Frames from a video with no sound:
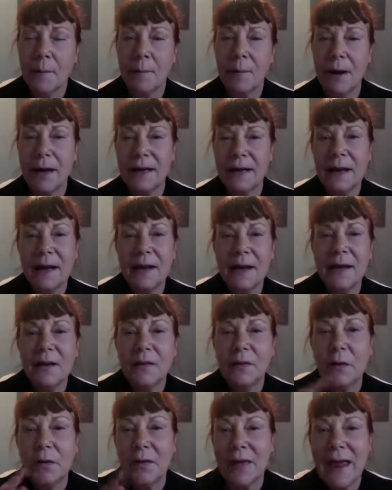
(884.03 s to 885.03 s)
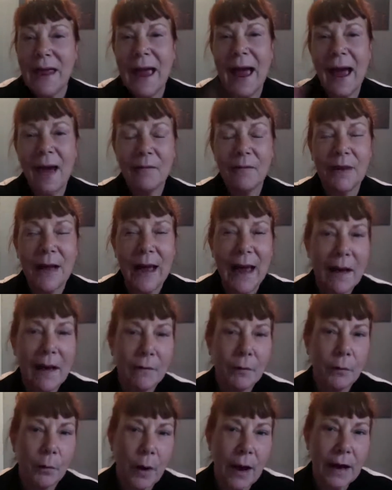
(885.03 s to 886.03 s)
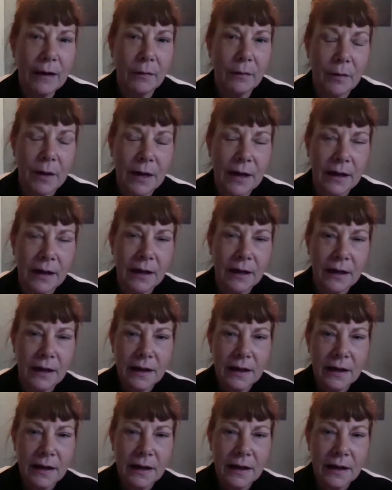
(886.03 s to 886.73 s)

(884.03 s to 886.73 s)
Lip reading: but So they have to have rhetoric